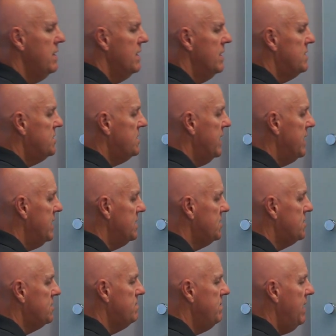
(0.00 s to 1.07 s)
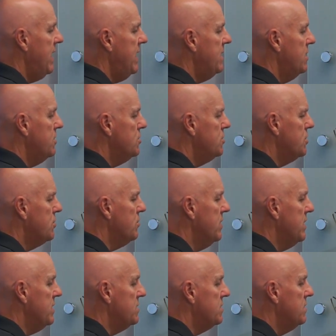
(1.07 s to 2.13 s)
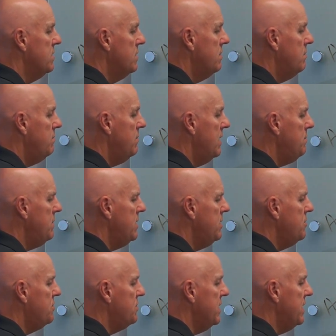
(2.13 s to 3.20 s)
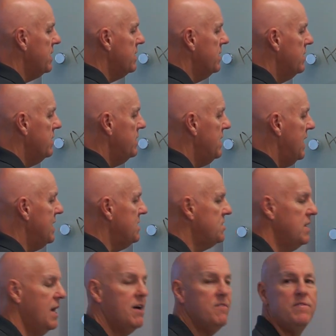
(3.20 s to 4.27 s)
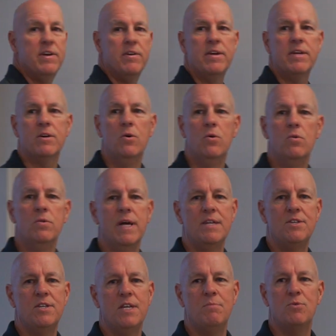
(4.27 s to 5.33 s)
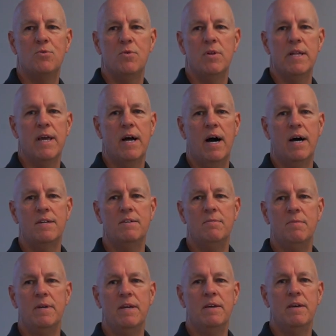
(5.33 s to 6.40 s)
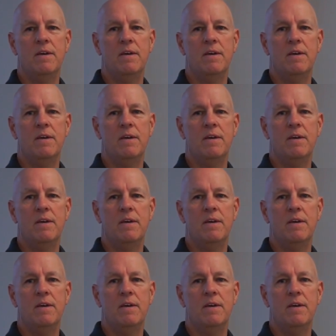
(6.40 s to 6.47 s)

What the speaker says: Let's say it's 800 degrees. Maybe you think that's not very cold, that seems really hot to me.